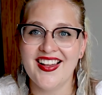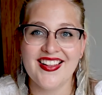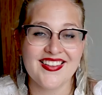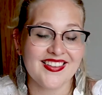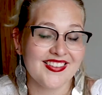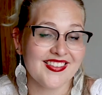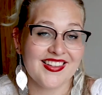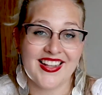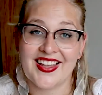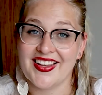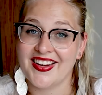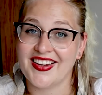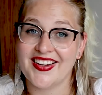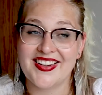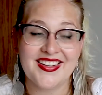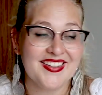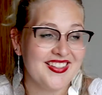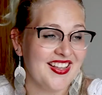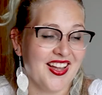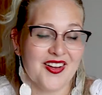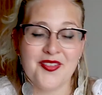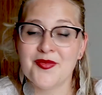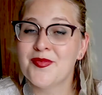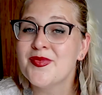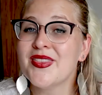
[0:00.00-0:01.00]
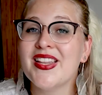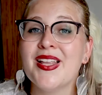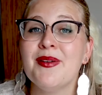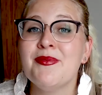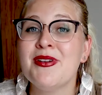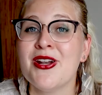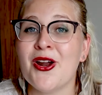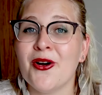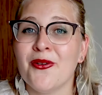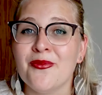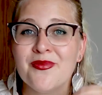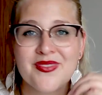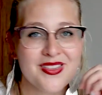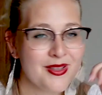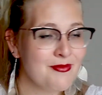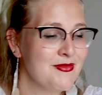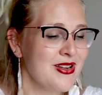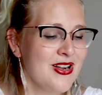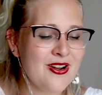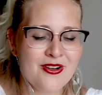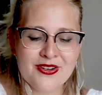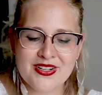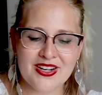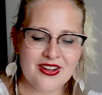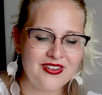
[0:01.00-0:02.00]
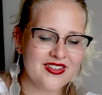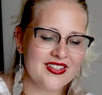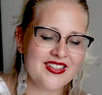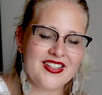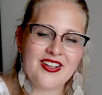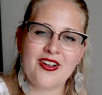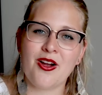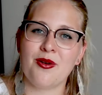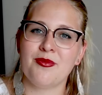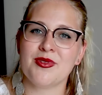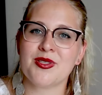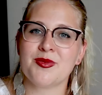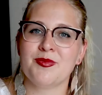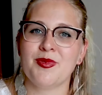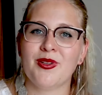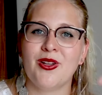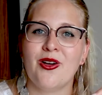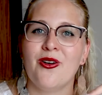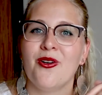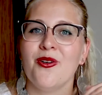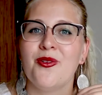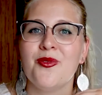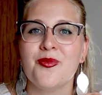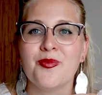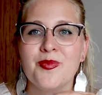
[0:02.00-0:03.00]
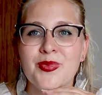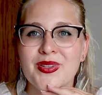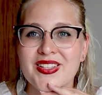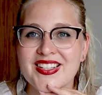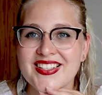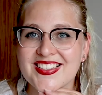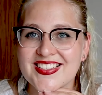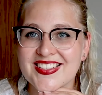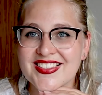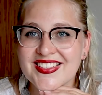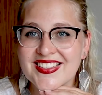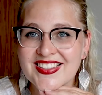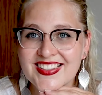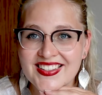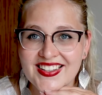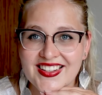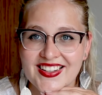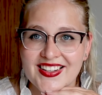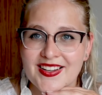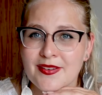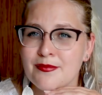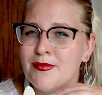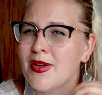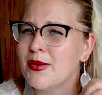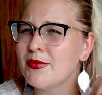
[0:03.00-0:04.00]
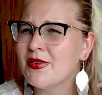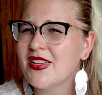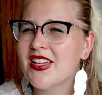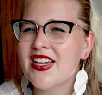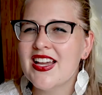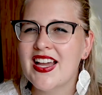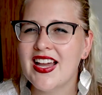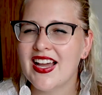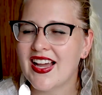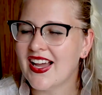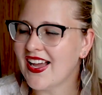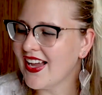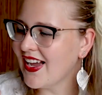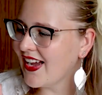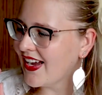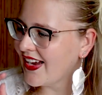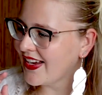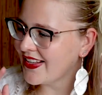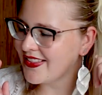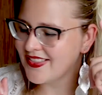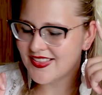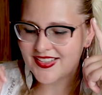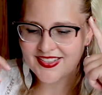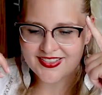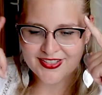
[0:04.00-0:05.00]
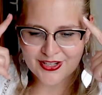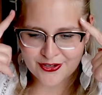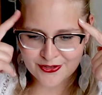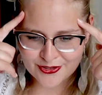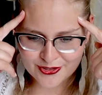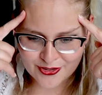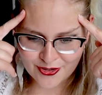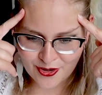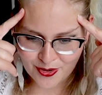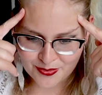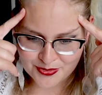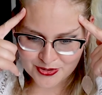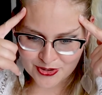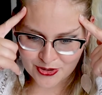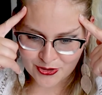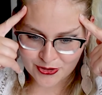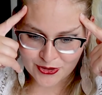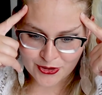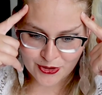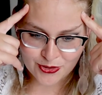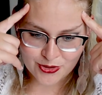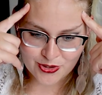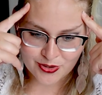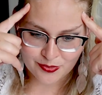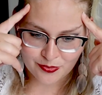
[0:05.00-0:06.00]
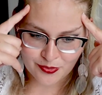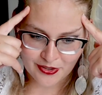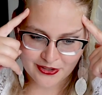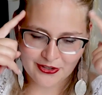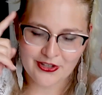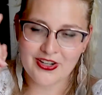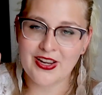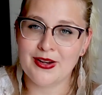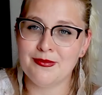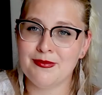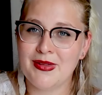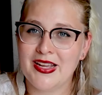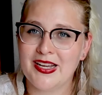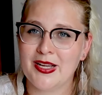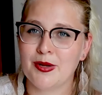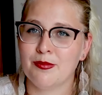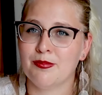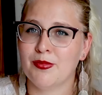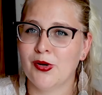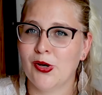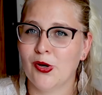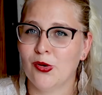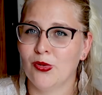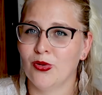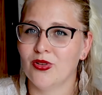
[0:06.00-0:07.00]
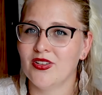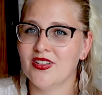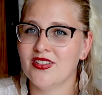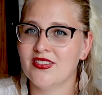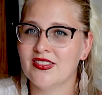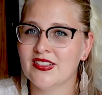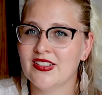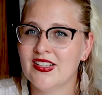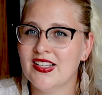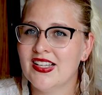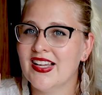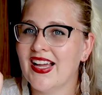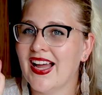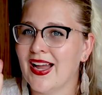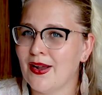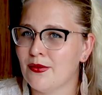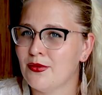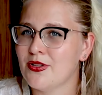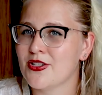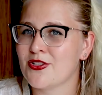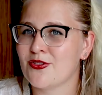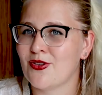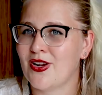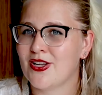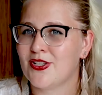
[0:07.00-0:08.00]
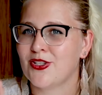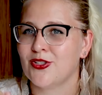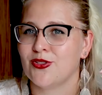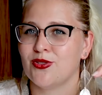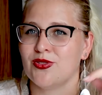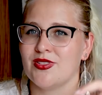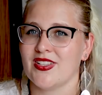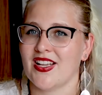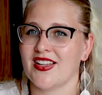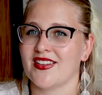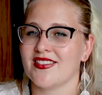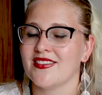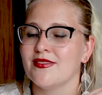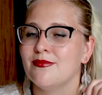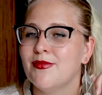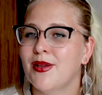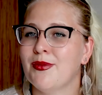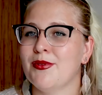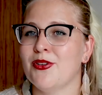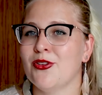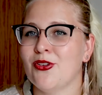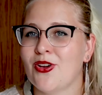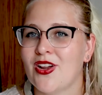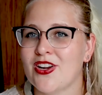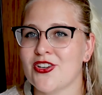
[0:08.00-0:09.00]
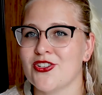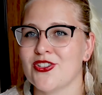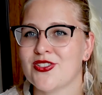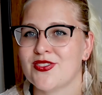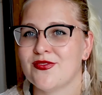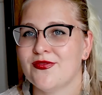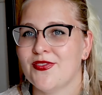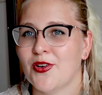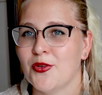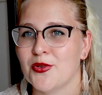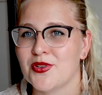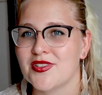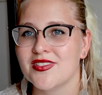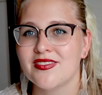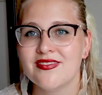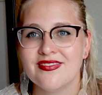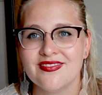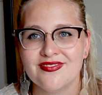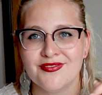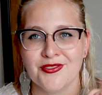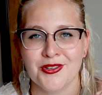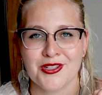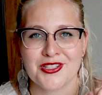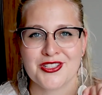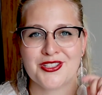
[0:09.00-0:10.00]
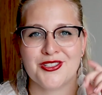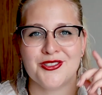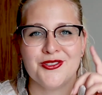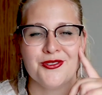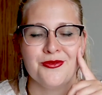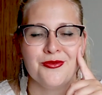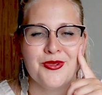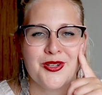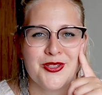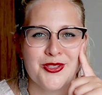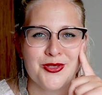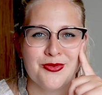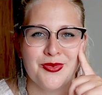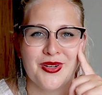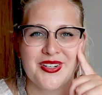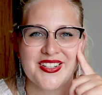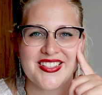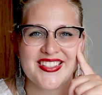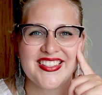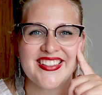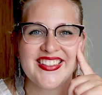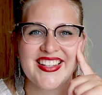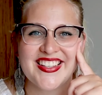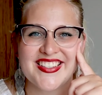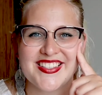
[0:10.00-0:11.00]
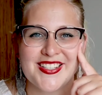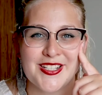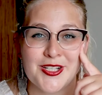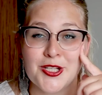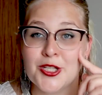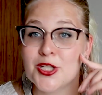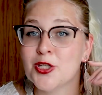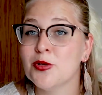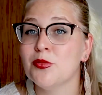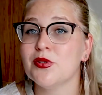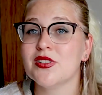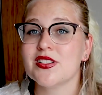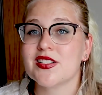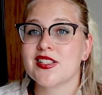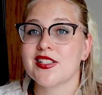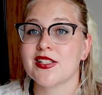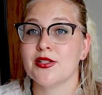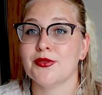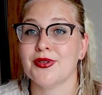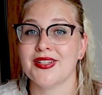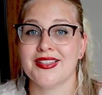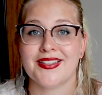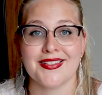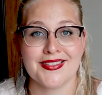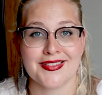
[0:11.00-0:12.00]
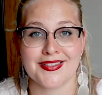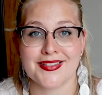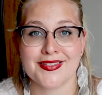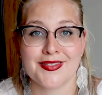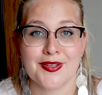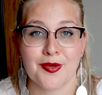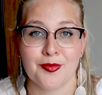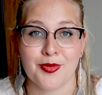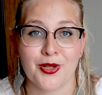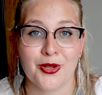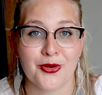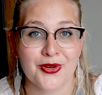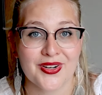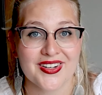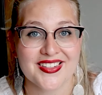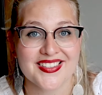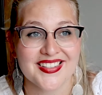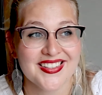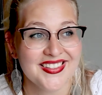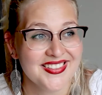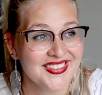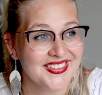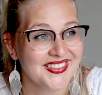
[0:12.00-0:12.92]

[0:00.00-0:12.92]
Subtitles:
Like, yeah, let me know down in the comments below, please. Maybe I think there is an option on YouTube where you can make a poll. I will try to do that. Maybe you can just vote what you want. Let's see. You will see when this is uploaded.